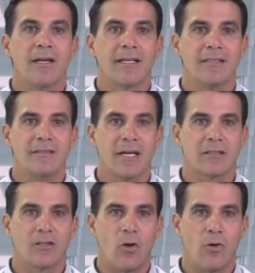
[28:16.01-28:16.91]

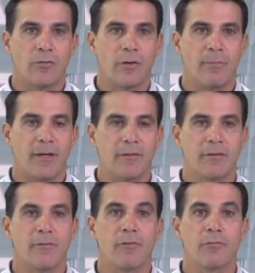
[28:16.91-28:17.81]
conducted over a period
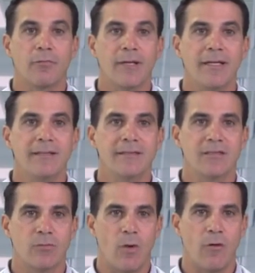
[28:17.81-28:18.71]
of 3 to
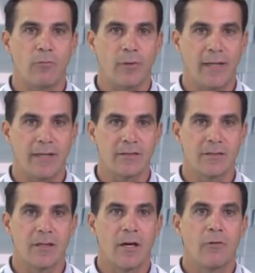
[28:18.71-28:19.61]
12 weeks,